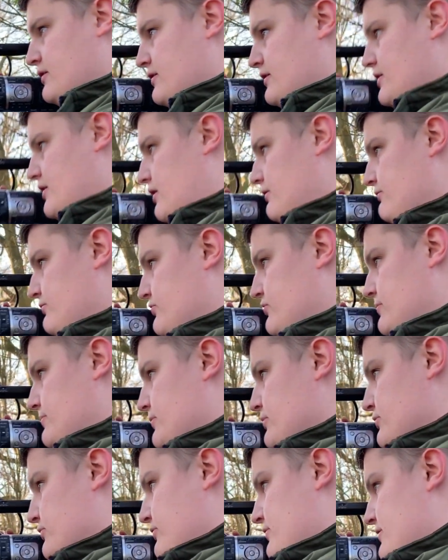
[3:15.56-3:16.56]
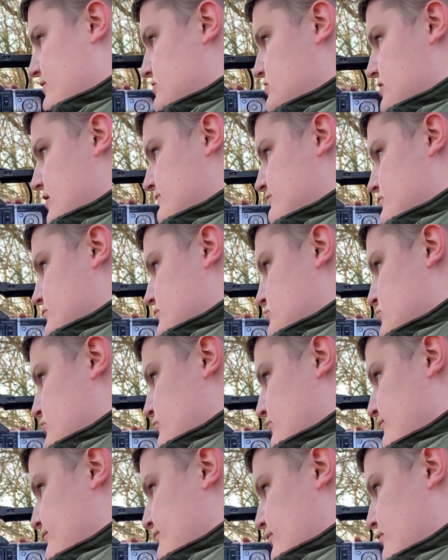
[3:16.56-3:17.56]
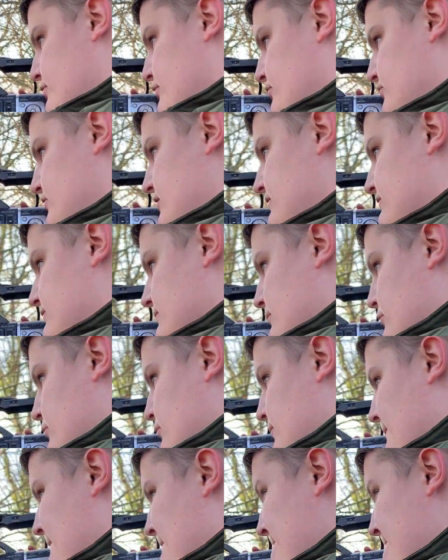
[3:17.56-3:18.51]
Now, obviously, because of this, you have to adjust the focus even more.